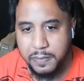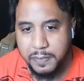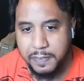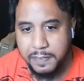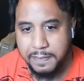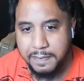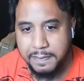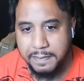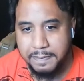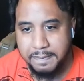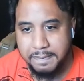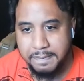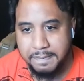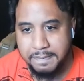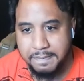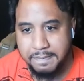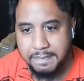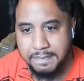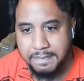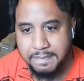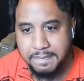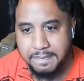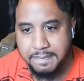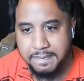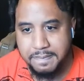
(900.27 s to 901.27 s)

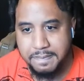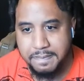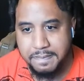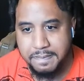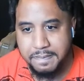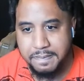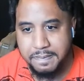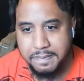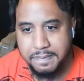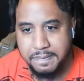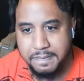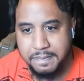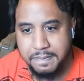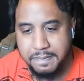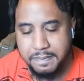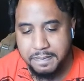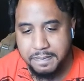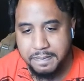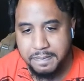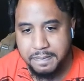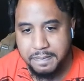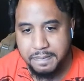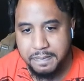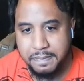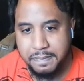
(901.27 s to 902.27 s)

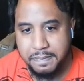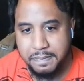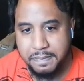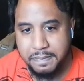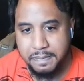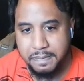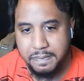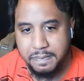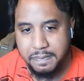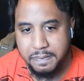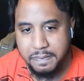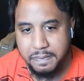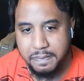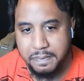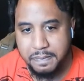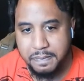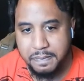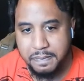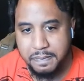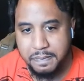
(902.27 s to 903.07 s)
The person shown says nothing.